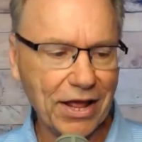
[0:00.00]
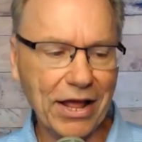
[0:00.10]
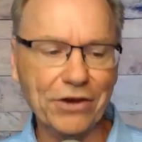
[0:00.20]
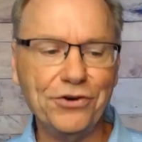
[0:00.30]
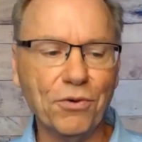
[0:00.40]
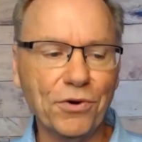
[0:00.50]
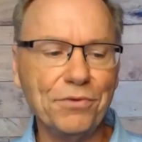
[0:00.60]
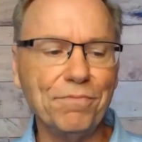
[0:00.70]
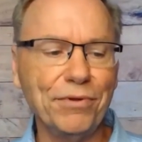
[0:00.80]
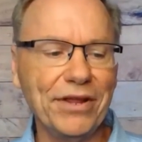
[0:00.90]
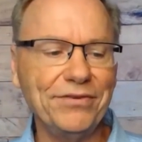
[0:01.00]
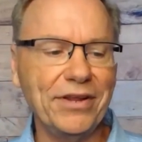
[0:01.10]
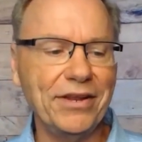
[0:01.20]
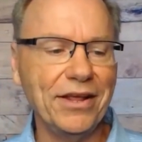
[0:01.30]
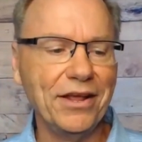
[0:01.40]
and Jordan
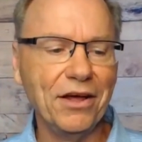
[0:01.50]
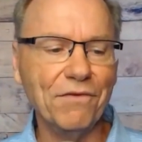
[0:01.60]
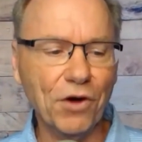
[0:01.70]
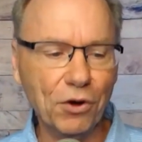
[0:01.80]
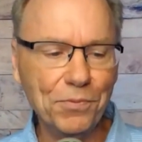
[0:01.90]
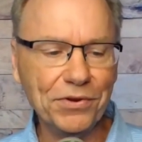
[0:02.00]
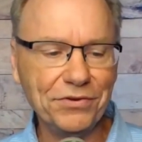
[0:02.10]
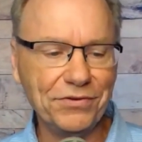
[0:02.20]
Blissett of Open